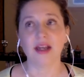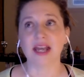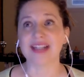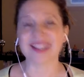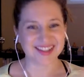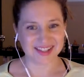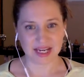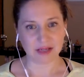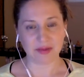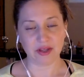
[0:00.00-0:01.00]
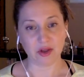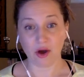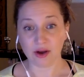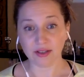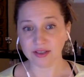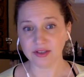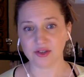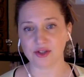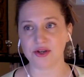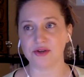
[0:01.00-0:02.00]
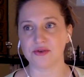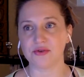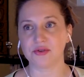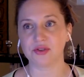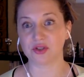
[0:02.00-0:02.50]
It doesn't take me long to